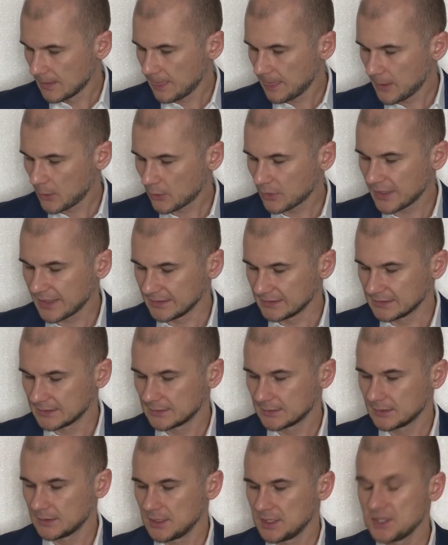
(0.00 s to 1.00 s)
All right,
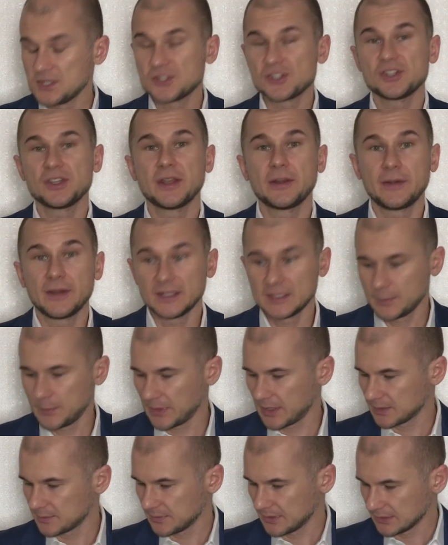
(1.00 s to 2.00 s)
engineering
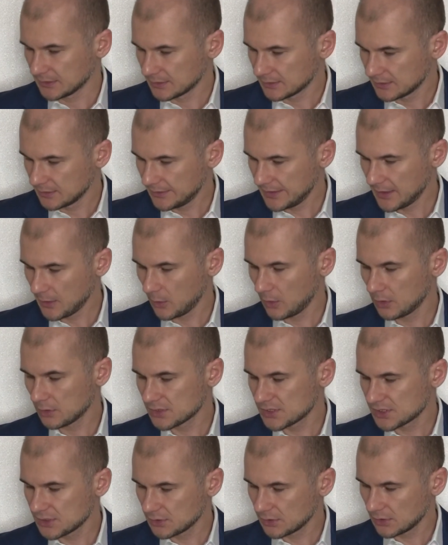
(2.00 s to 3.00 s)
department. They
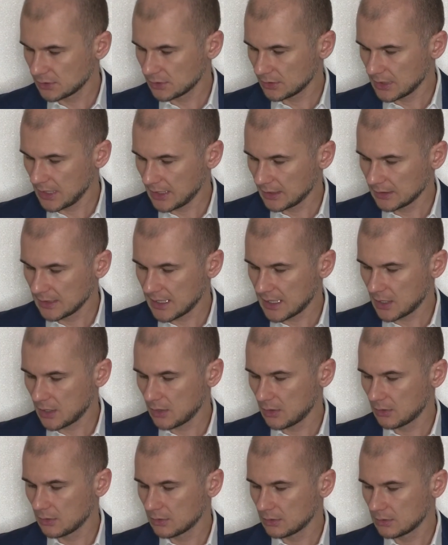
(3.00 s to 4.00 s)
also
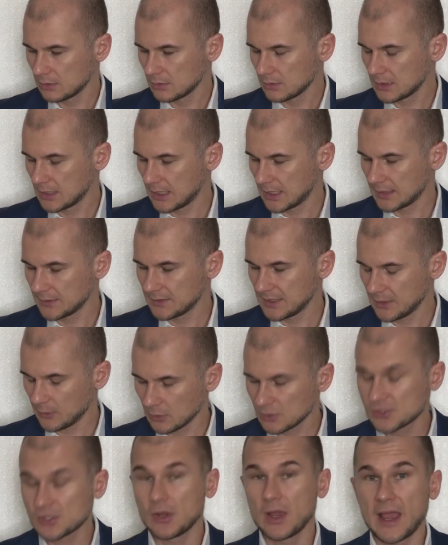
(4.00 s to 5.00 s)

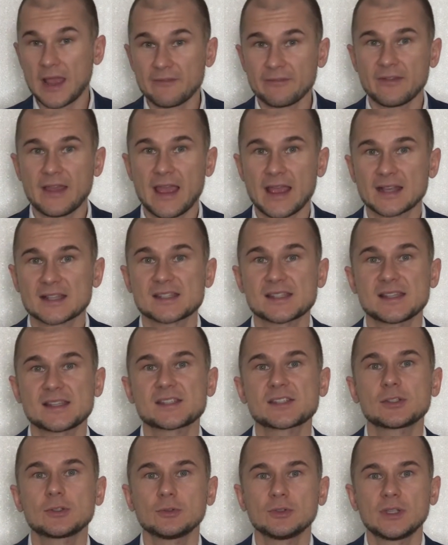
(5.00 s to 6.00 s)
have
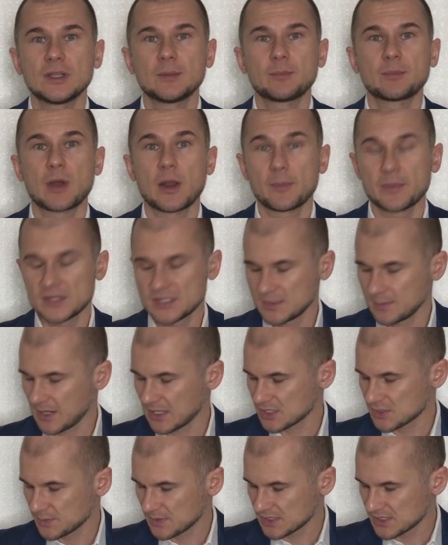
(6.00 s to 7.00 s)
access to the property
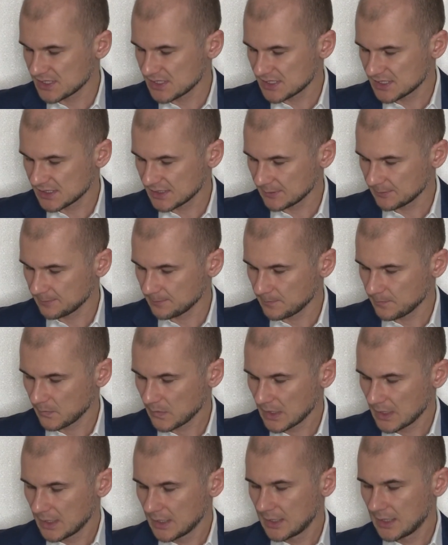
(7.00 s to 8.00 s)
management system.
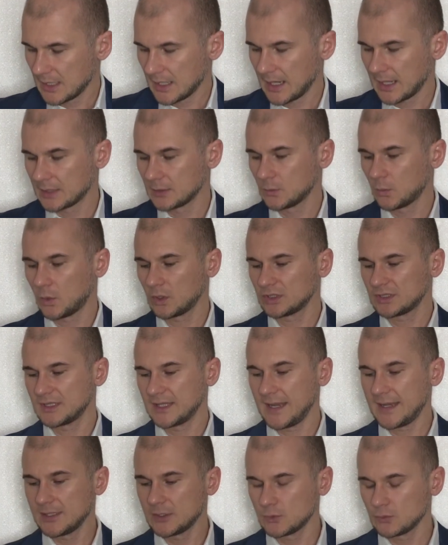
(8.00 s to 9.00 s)
And what
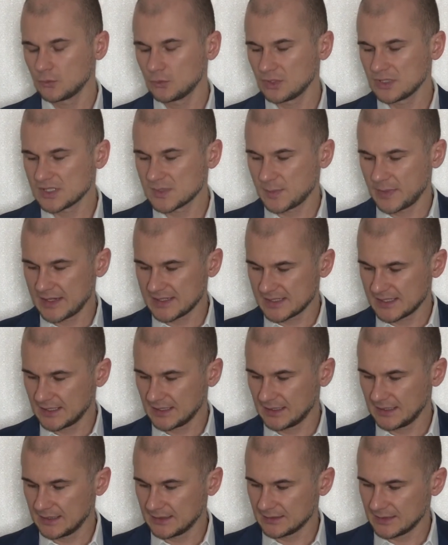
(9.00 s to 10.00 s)
they do is
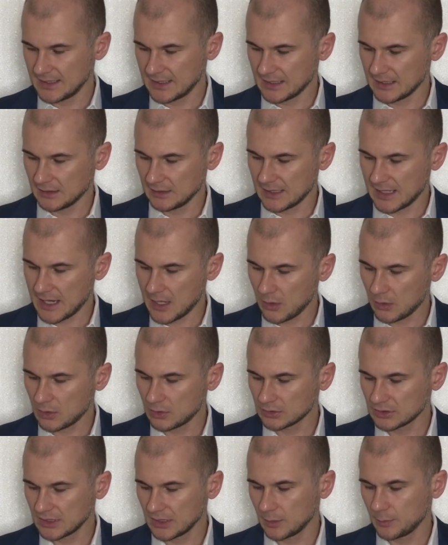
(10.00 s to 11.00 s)
basically they allow
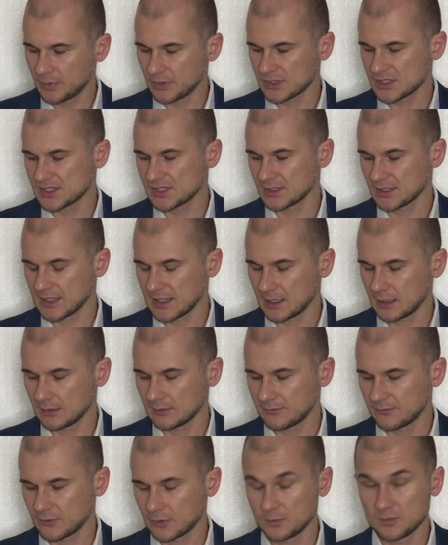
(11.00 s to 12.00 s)
hotel personnel
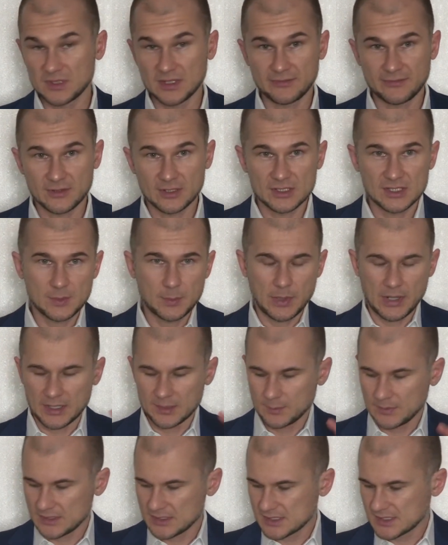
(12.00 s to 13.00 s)
from different
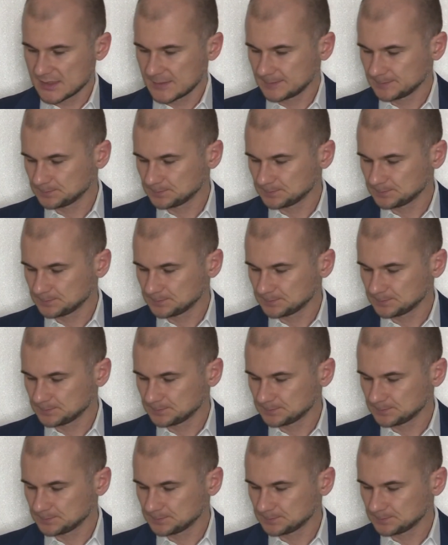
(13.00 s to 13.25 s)
departments